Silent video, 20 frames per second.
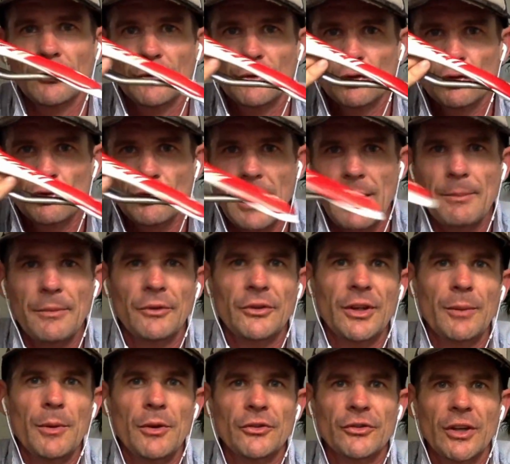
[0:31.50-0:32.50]
they've scrapped the
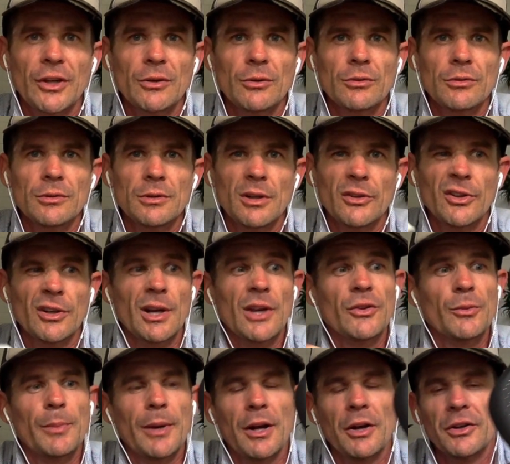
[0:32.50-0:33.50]
demo saddle. I was like,
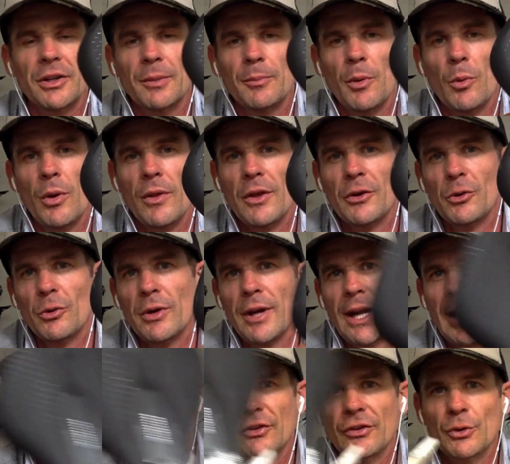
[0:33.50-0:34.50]
that's a bad idea. But what they're doing
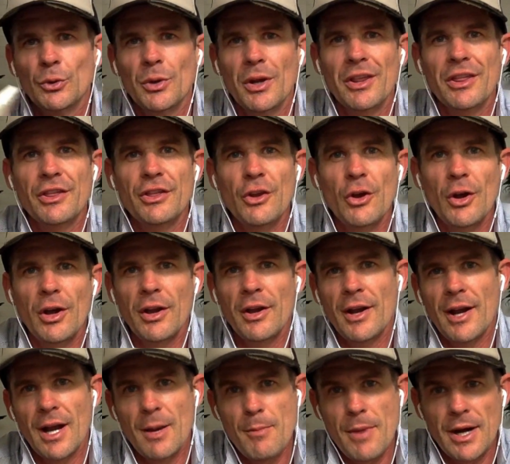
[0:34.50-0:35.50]
now is they're doing a 30
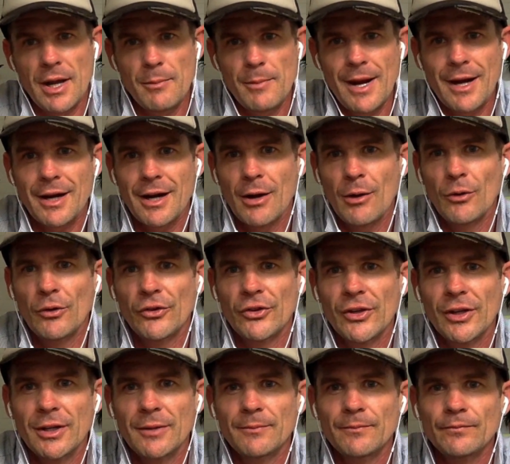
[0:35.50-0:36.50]
day money back
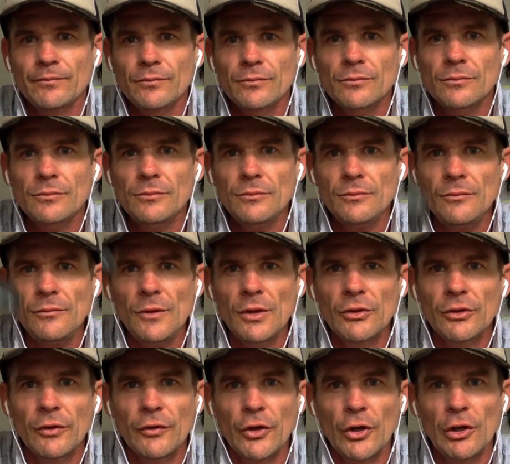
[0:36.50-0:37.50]
guarantee.
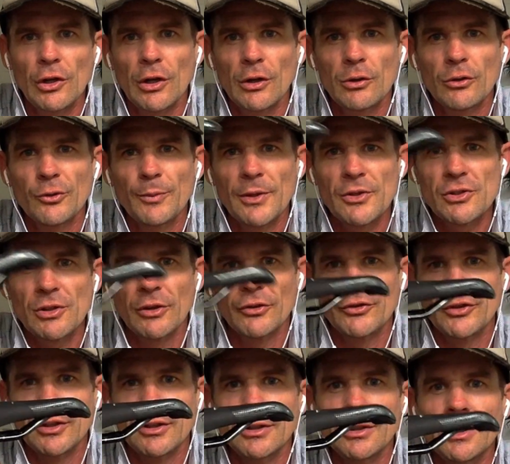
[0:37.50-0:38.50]
So if you go to local
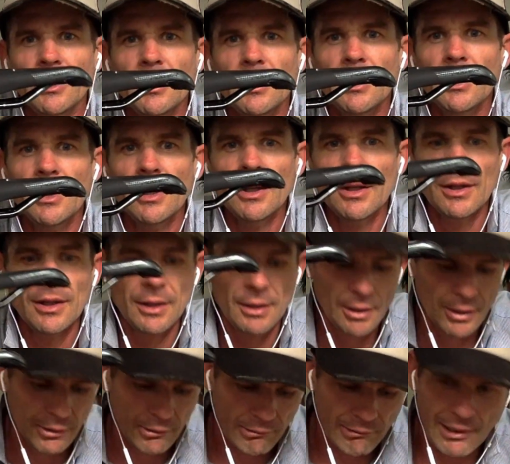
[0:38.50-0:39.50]
specialised dealer,
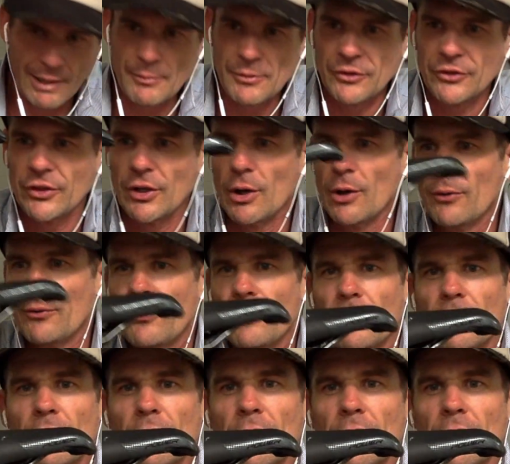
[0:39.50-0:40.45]
grab yourself